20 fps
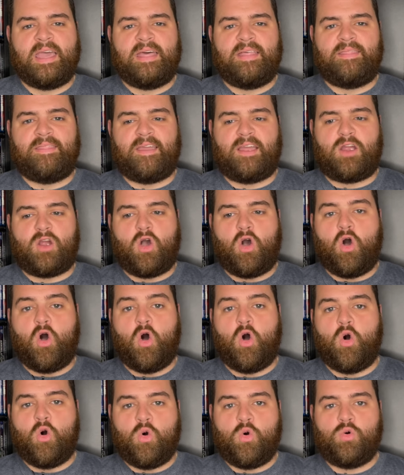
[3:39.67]
their
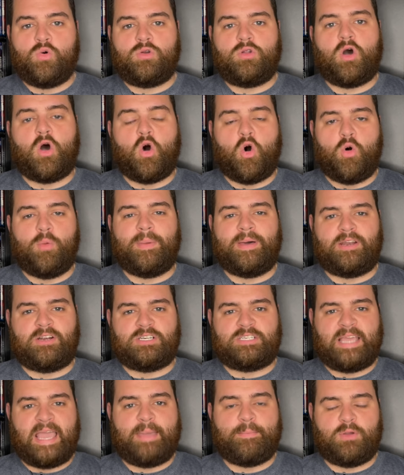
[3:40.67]
own home
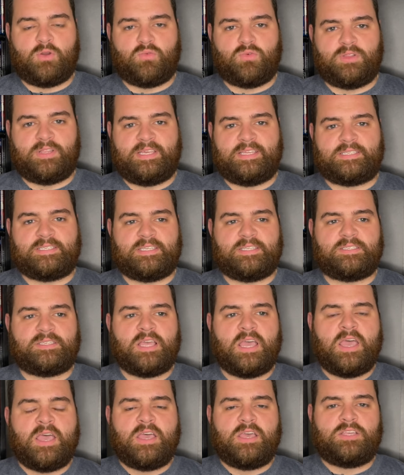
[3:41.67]
entertainment releases.
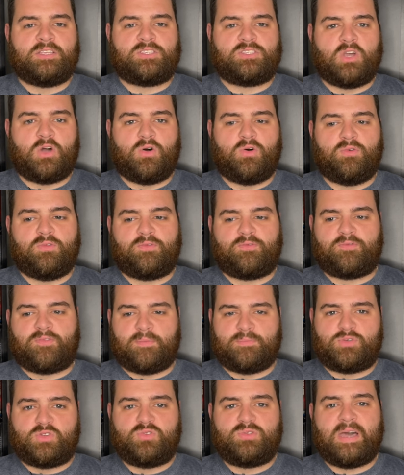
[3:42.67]
So
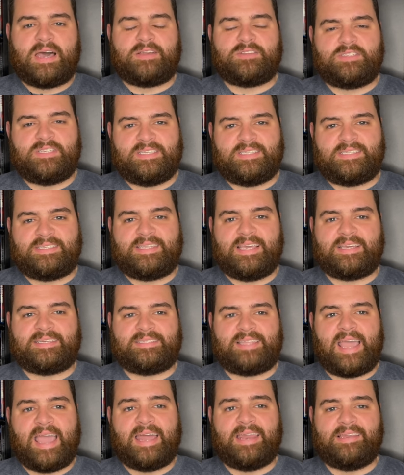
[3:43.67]
from 2006,
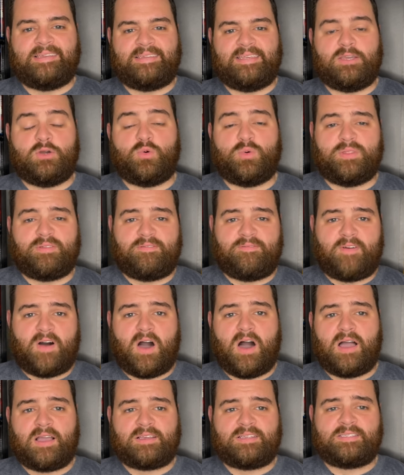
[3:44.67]
they had a deal with
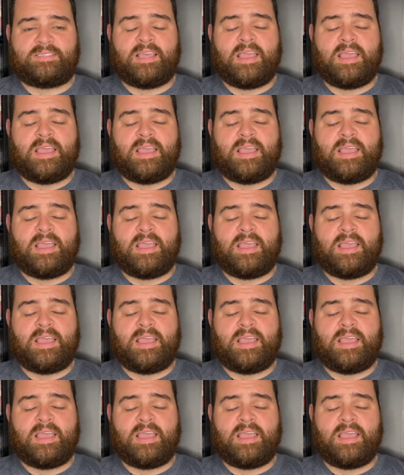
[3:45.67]
Fox,